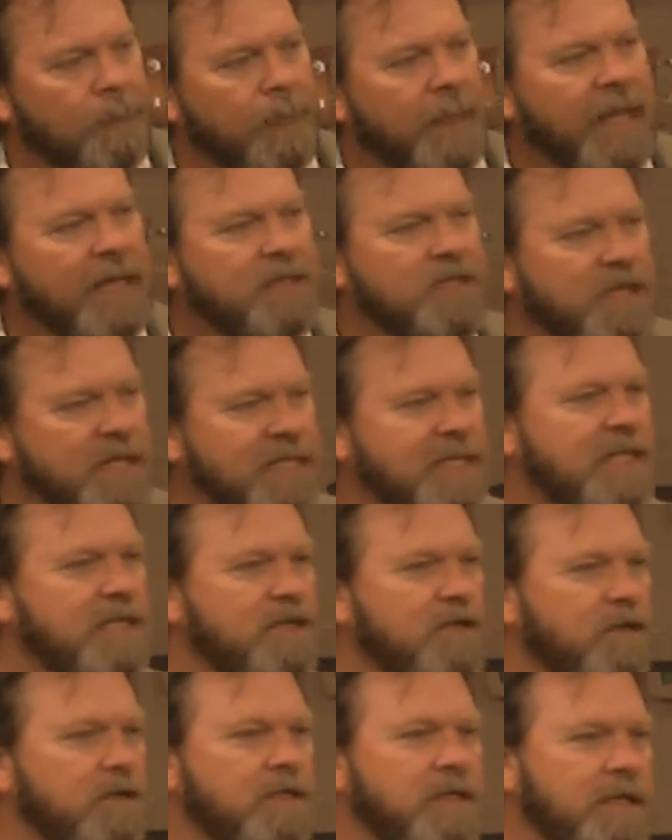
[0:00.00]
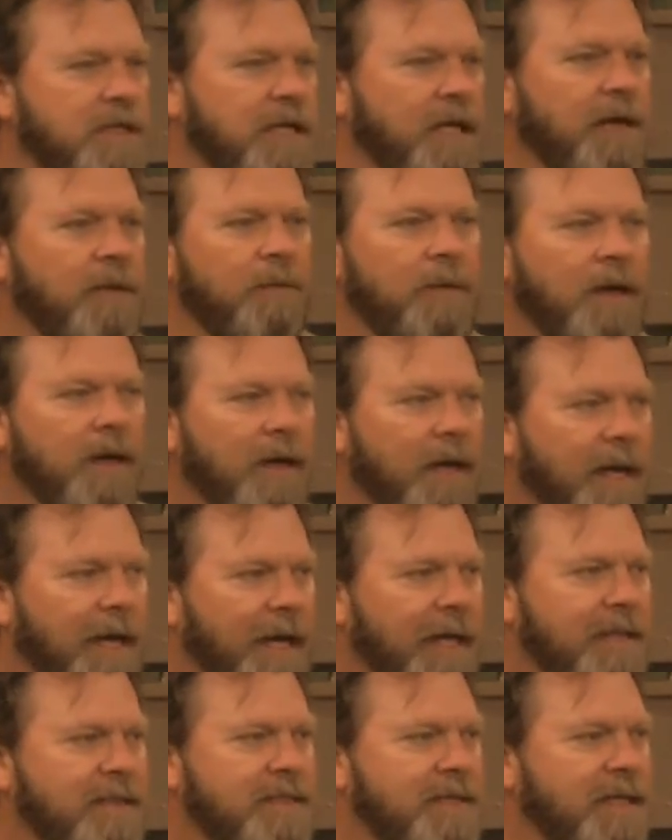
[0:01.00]
And Jesus looks at him
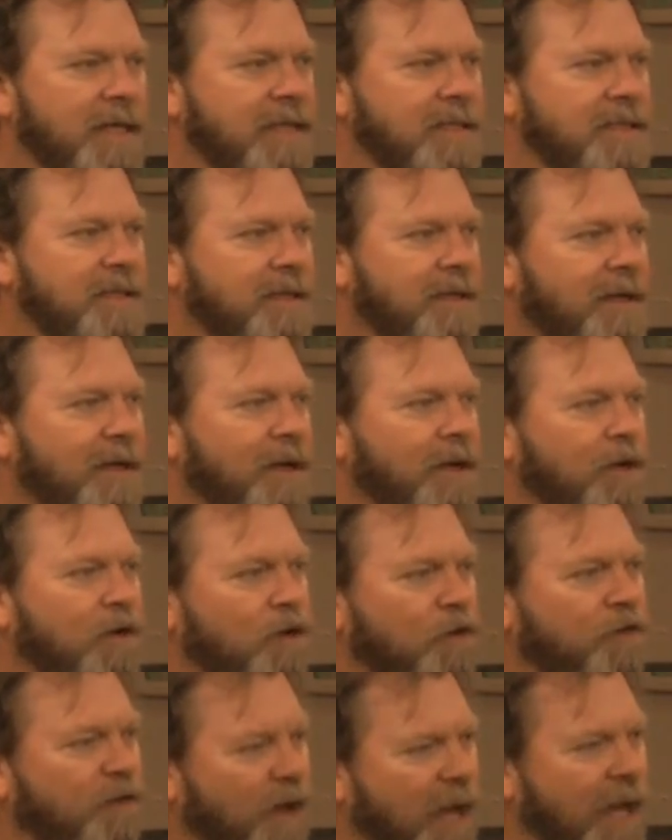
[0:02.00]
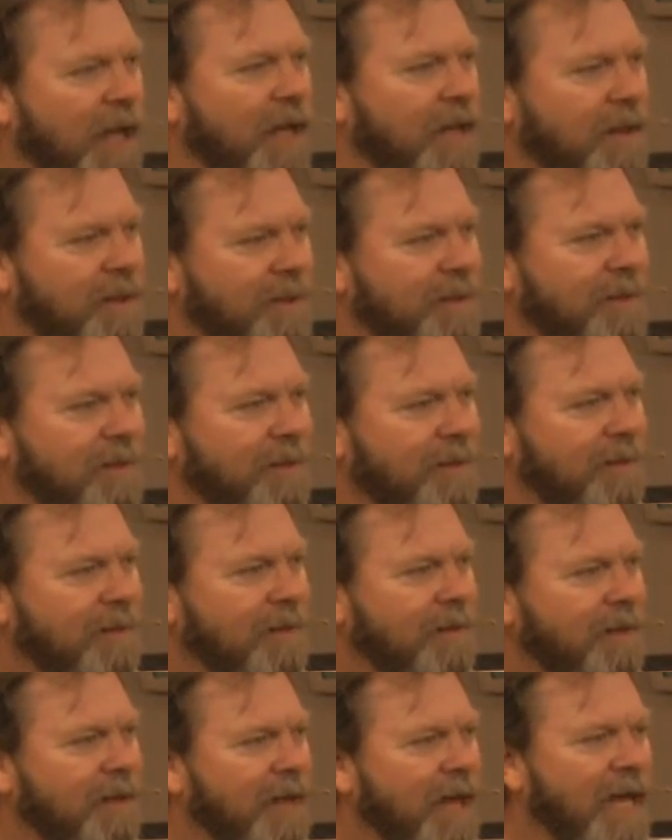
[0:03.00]
and says, your faith
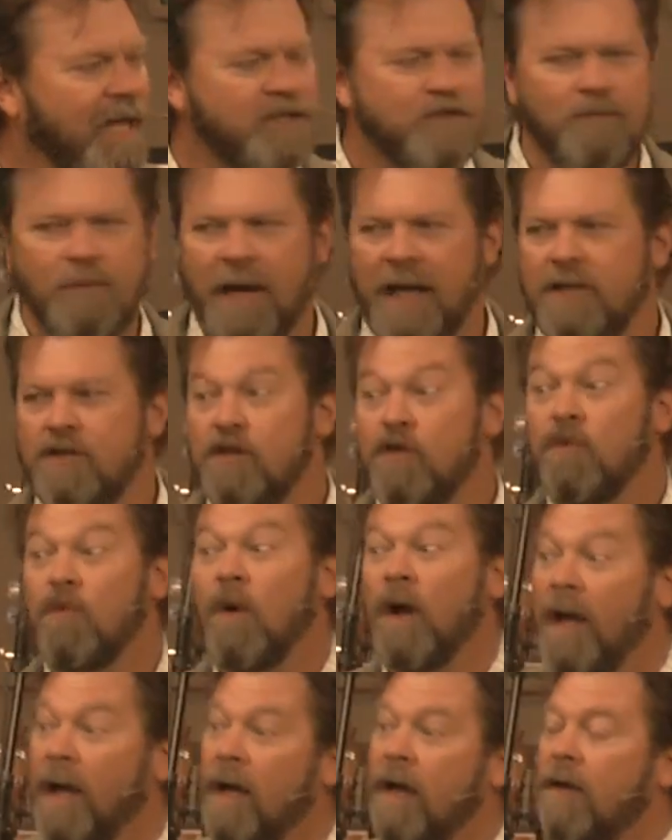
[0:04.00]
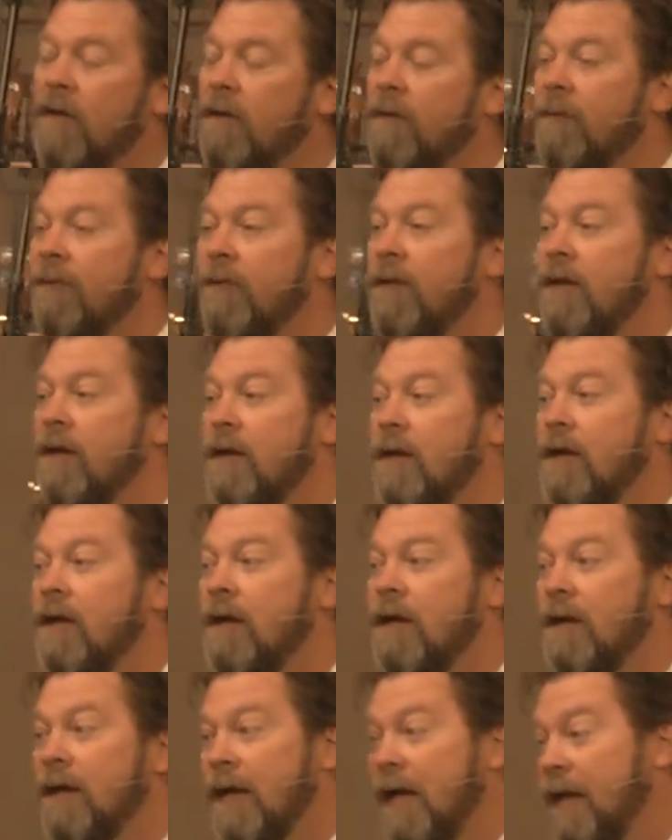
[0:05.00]
has made you well.
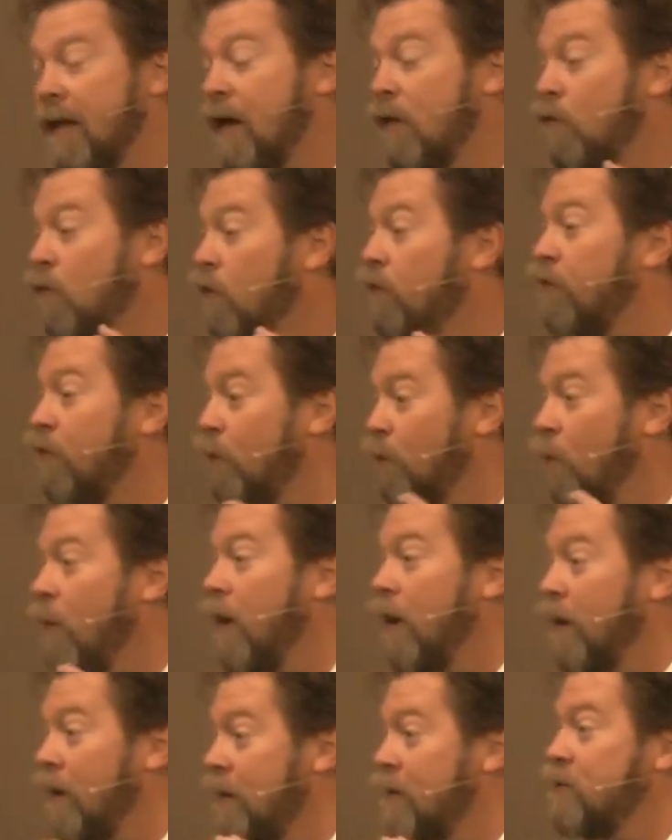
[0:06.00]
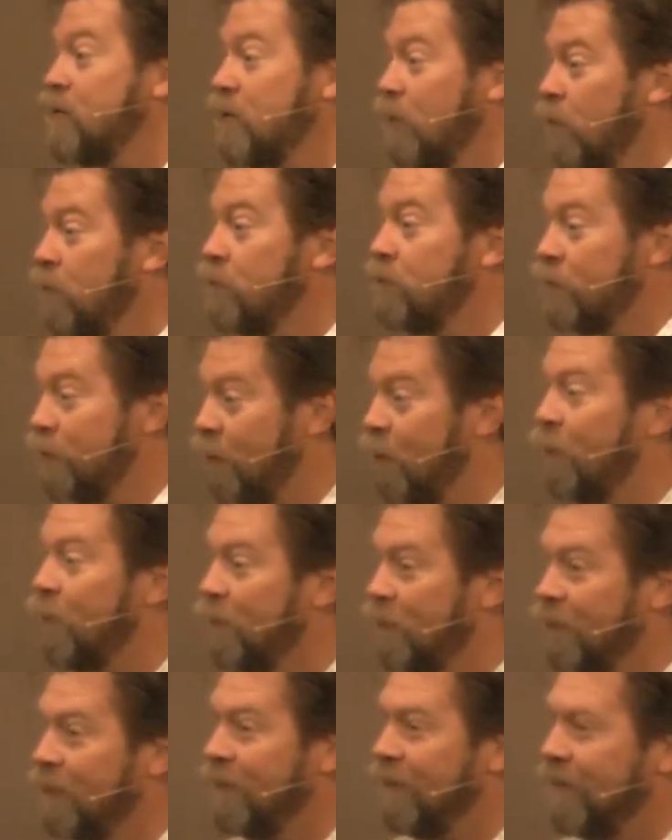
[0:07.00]
And that word for well is sozo.
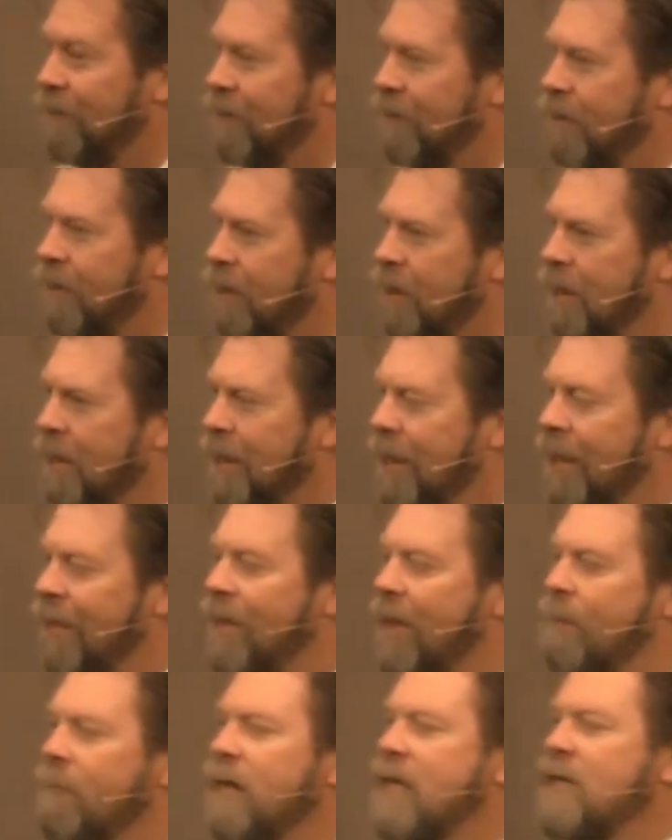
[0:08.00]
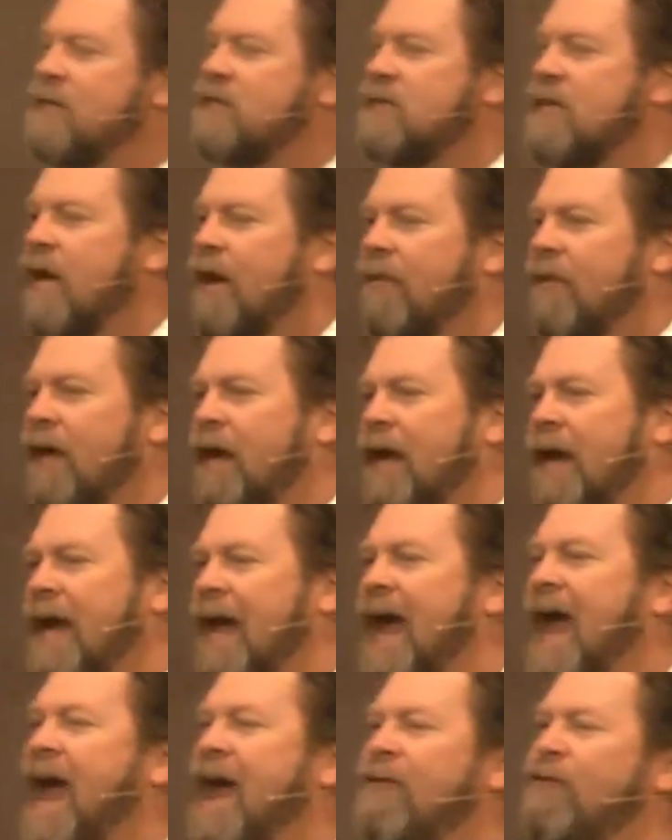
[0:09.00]
And that means that
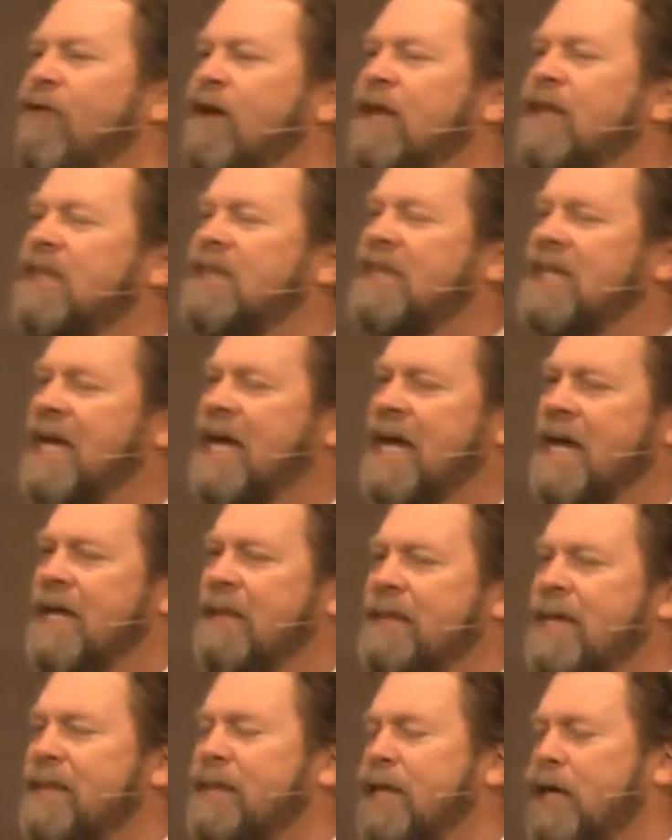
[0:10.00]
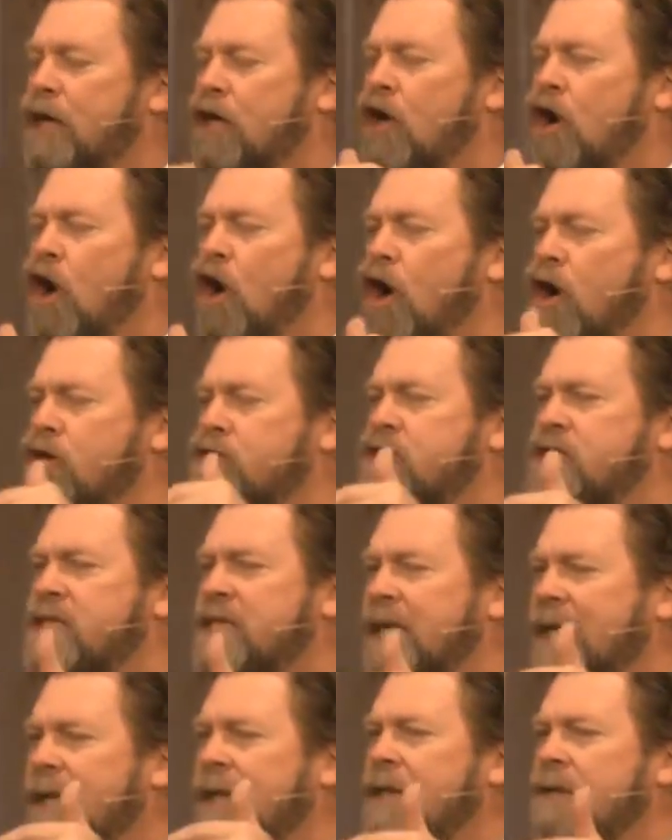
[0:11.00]
everything that the curse
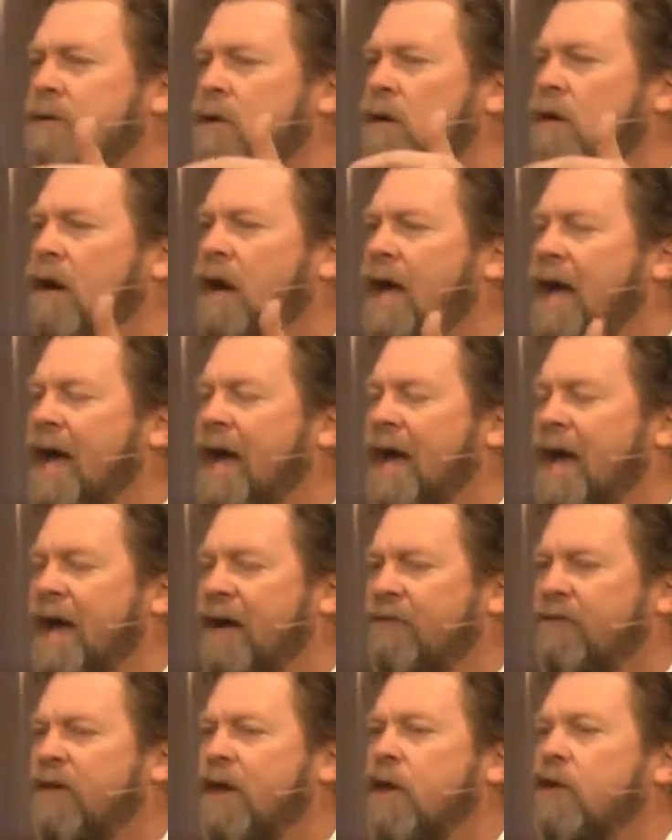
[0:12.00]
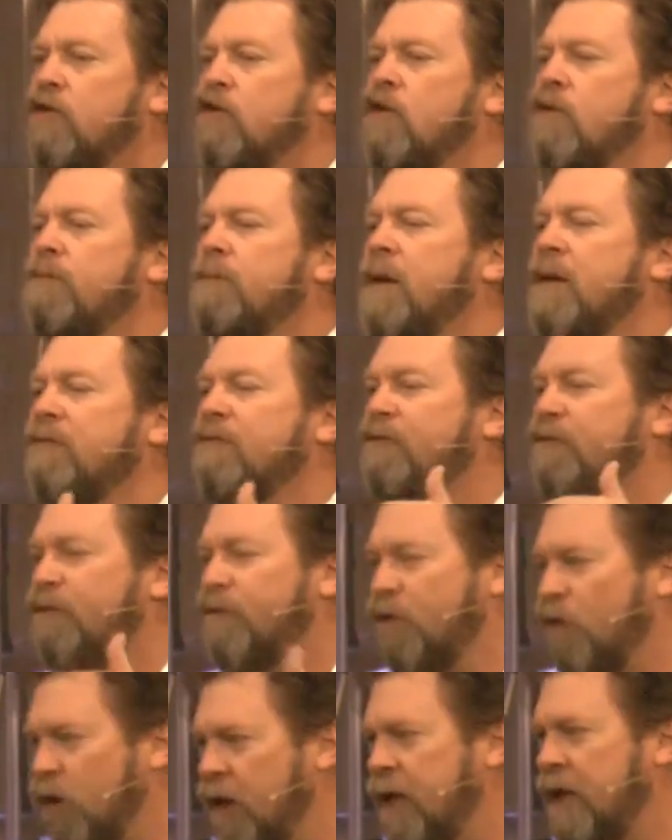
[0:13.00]
did in your life, you've been
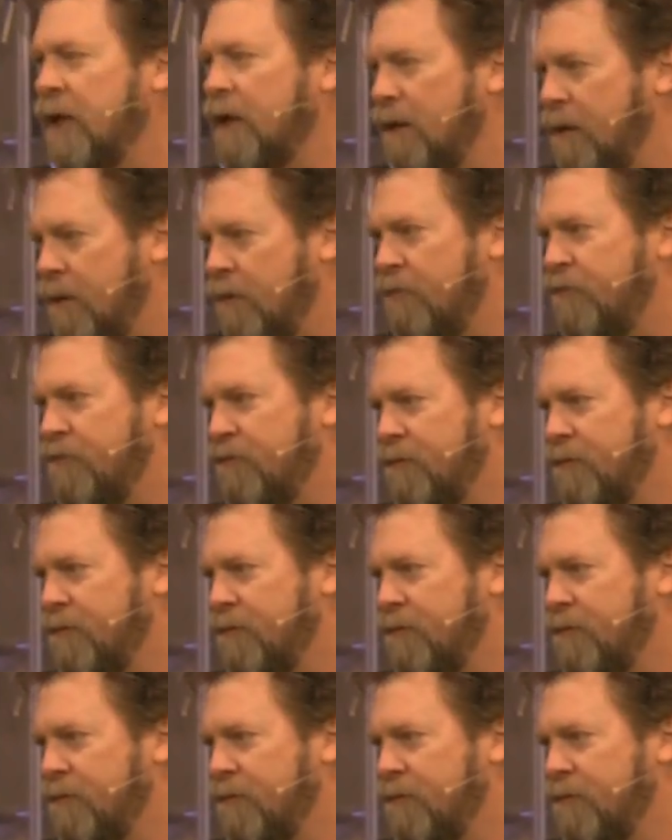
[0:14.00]
free of.